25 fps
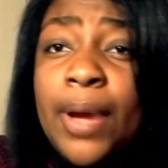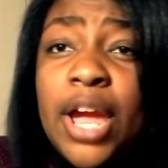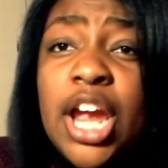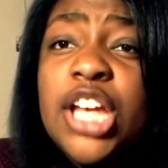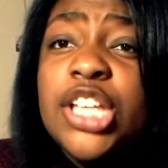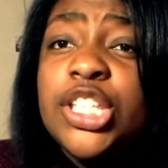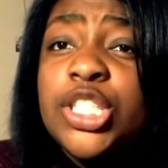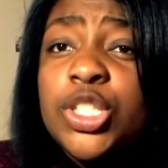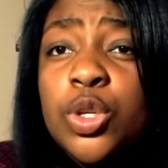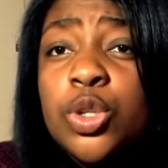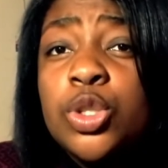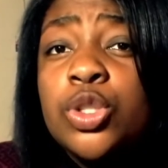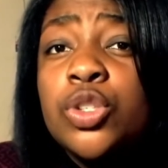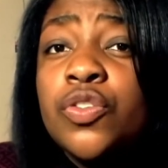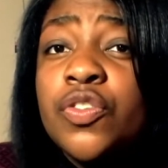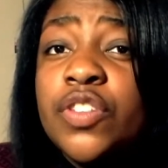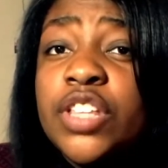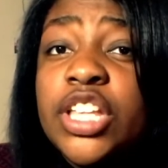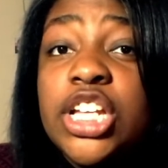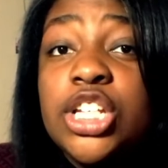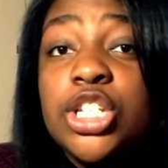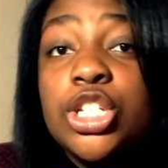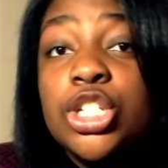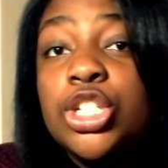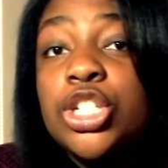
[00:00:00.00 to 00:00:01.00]
Parasocial
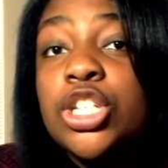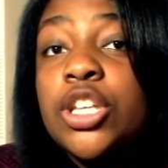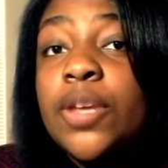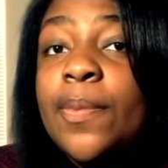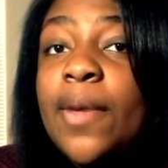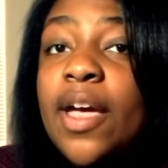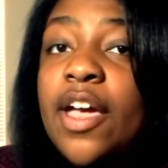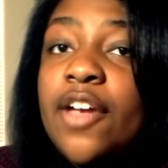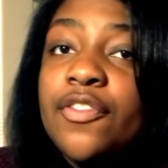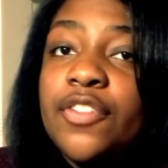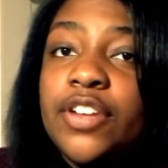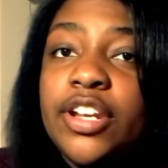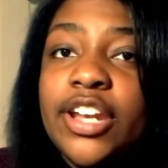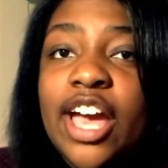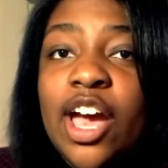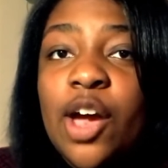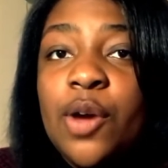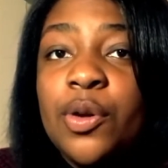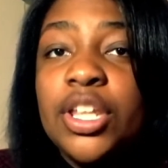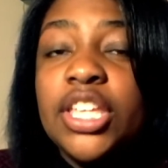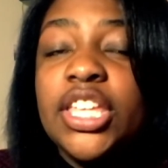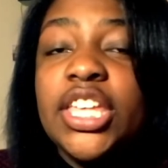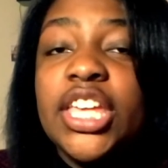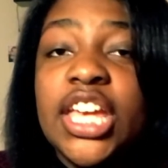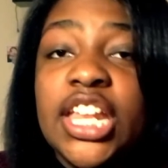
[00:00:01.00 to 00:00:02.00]
relationship every
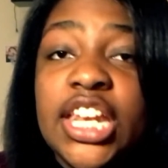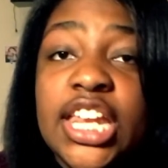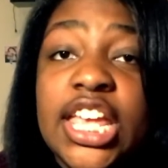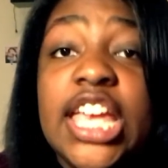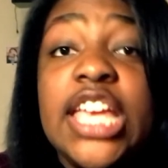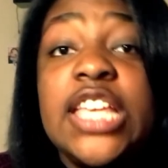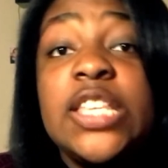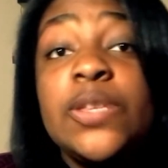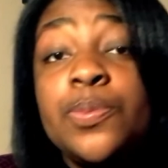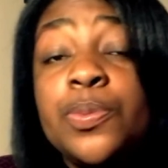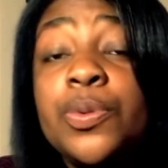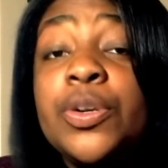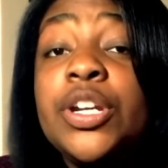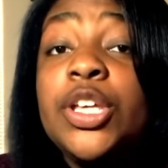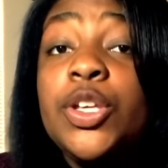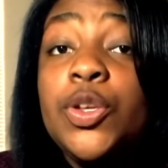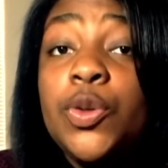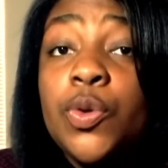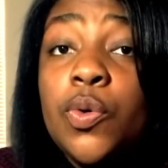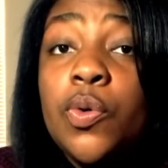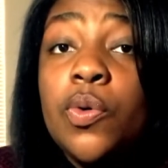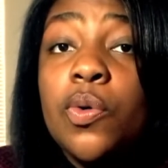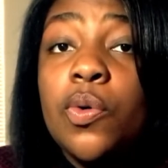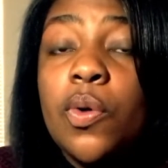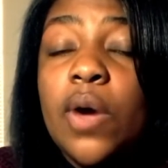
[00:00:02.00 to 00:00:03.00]
now and again is pretty
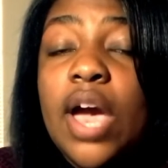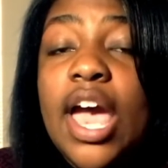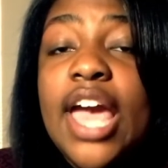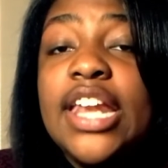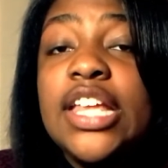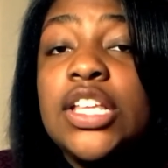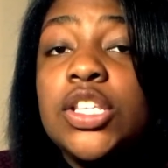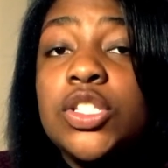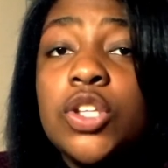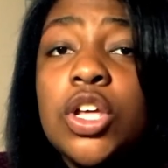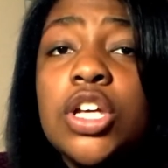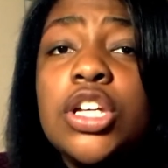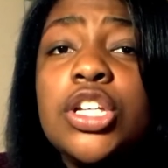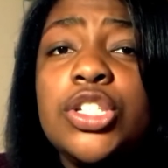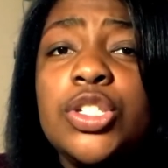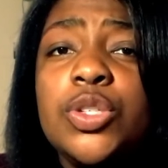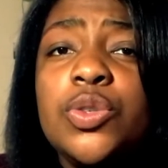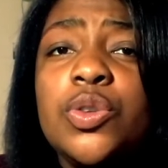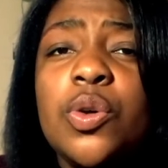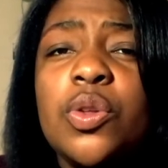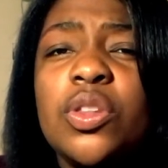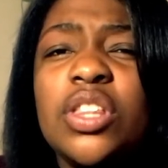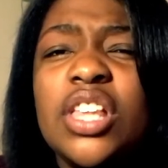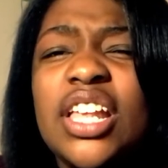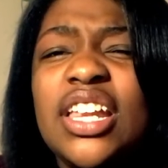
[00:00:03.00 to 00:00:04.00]
cool. And as long as
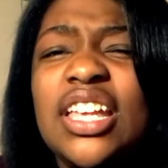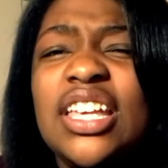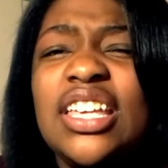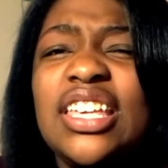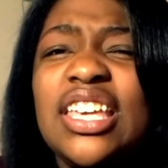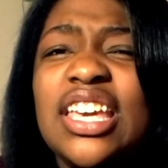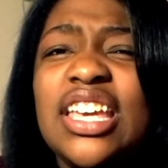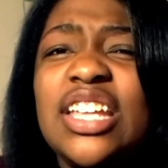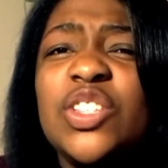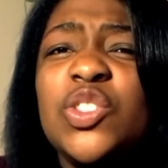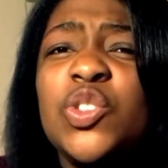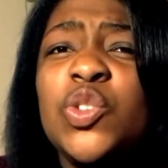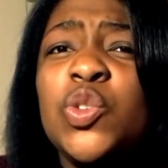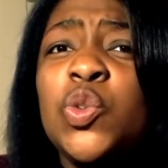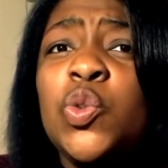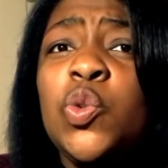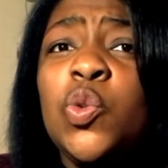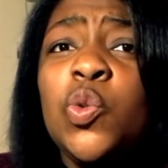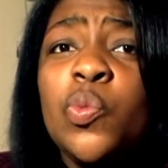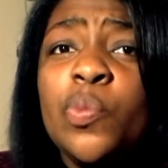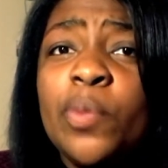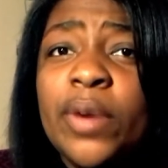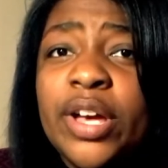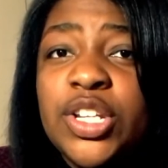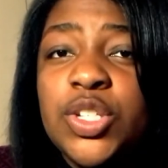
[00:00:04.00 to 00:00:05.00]
you don't let it get
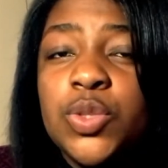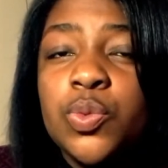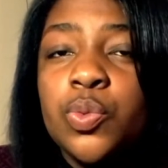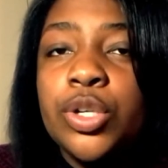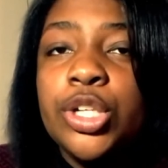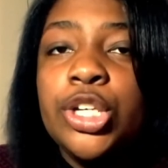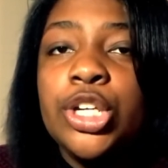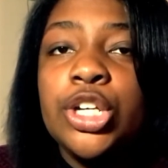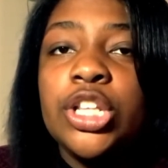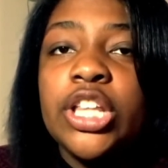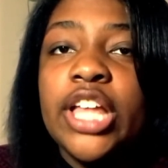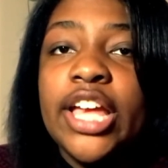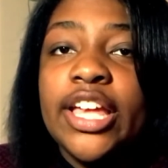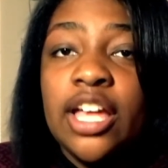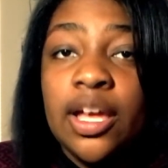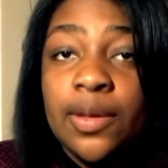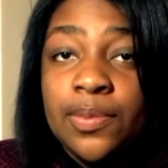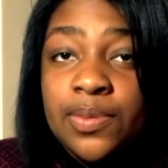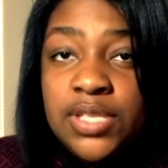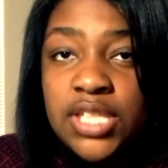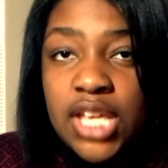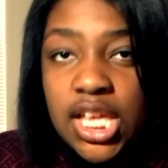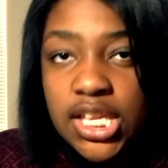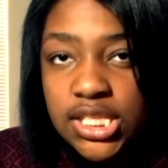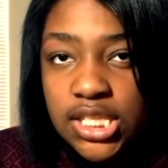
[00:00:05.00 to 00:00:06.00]
too much where you're
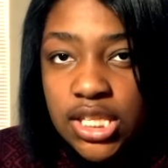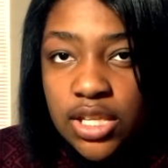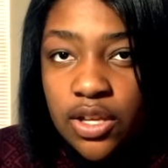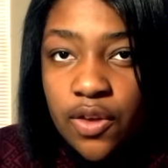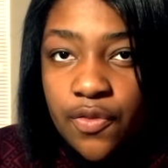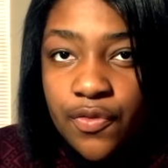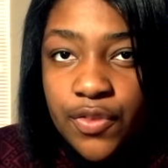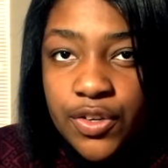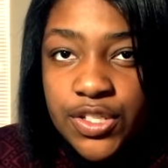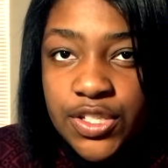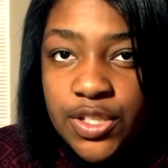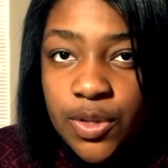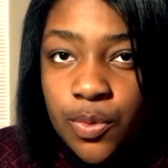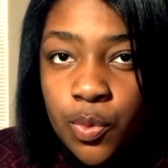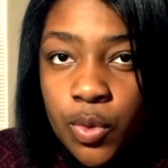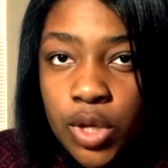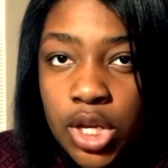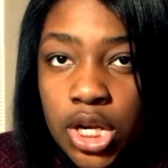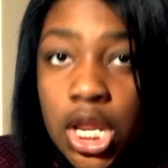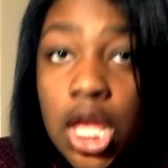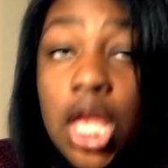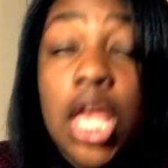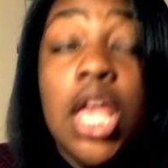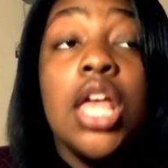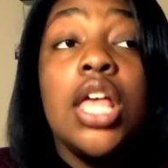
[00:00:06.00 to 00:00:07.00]
obsessing over
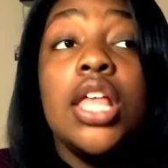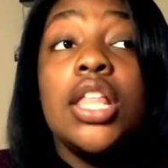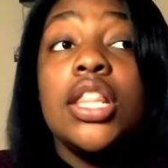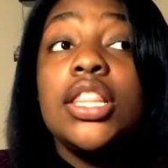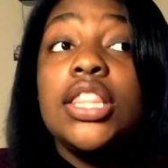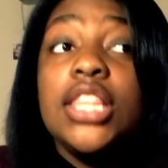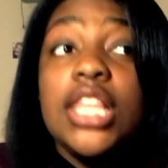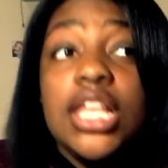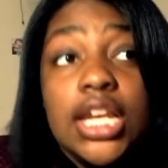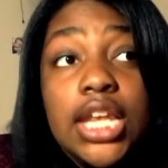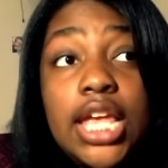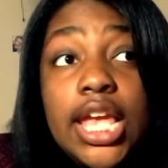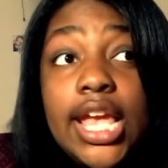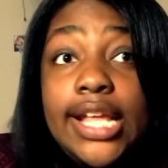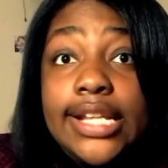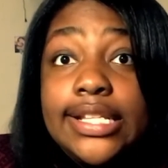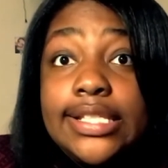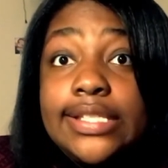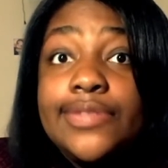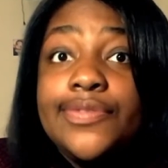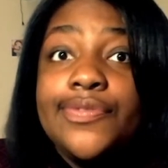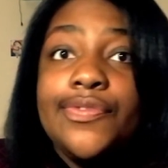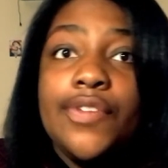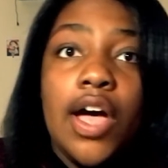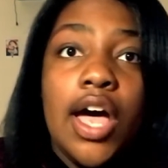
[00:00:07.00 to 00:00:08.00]
someone, then
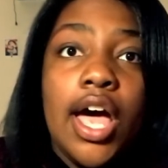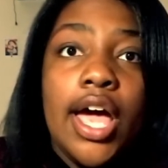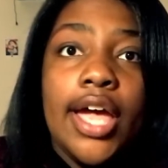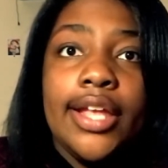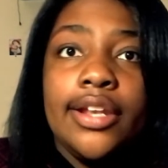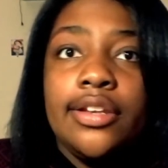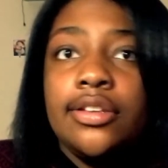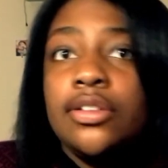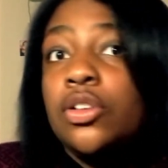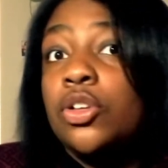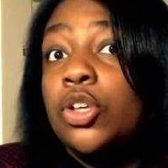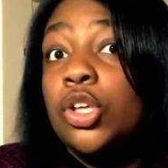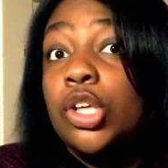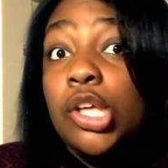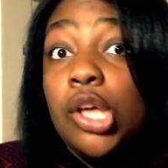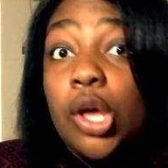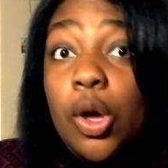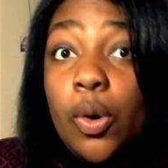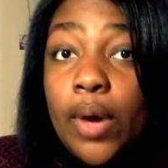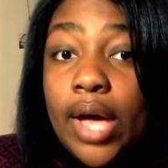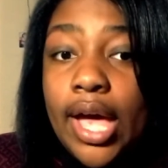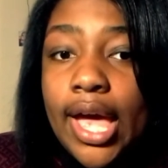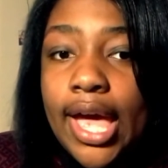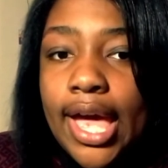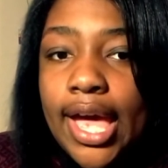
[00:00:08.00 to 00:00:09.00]
it's fine.
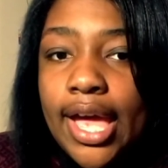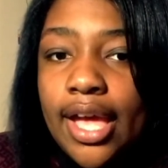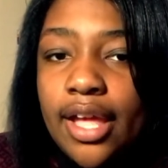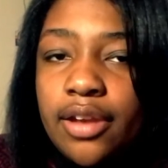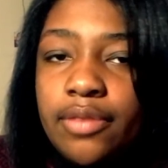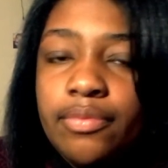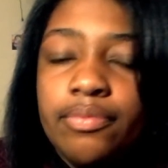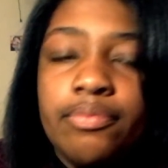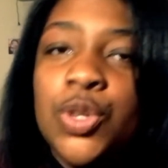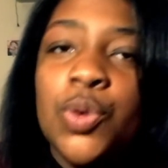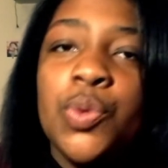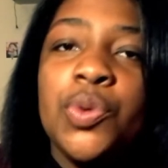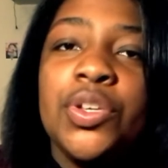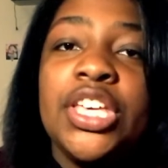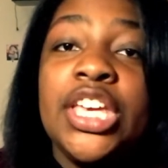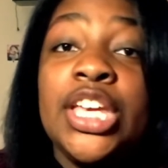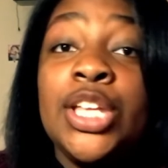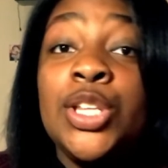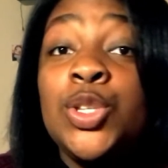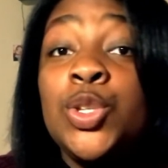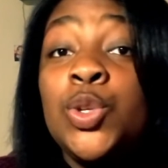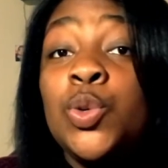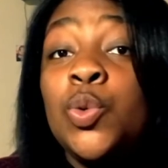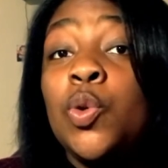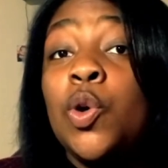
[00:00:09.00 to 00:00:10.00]
Go ahead. Don't
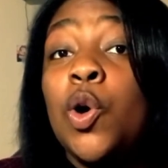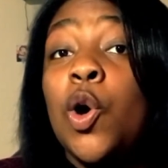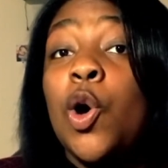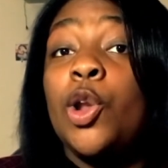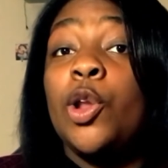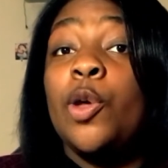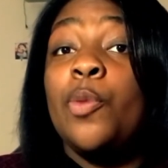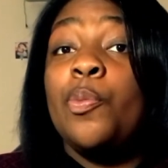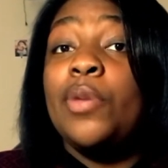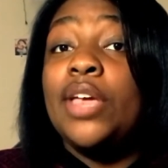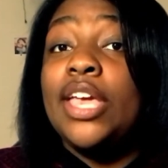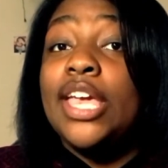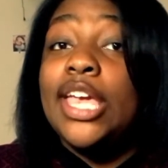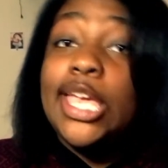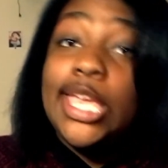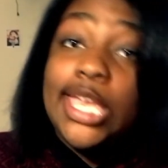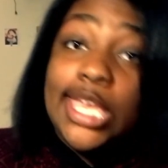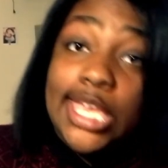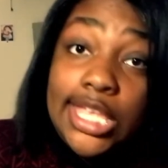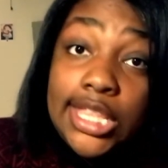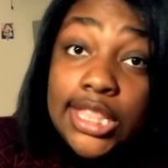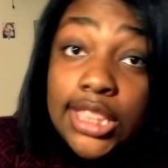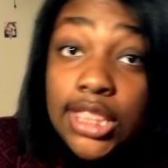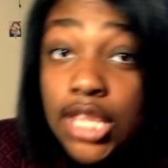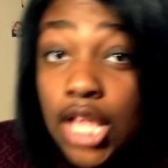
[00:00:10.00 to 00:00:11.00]
get too caught up
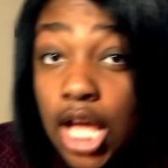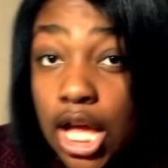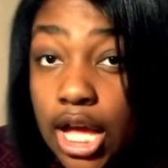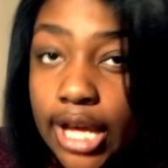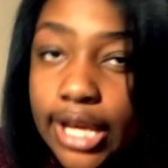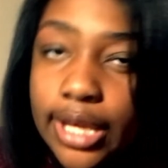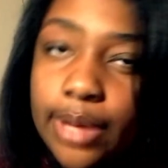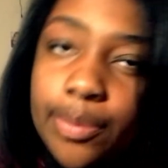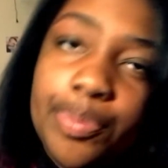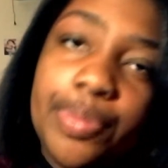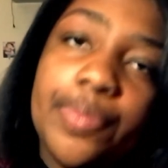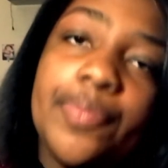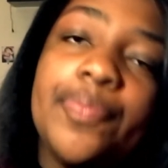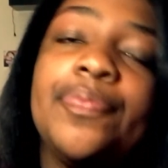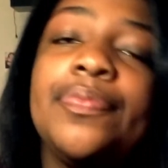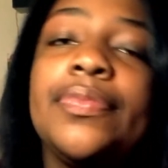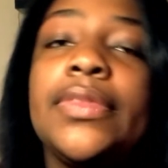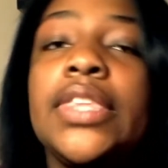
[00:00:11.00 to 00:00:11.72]
in the hype.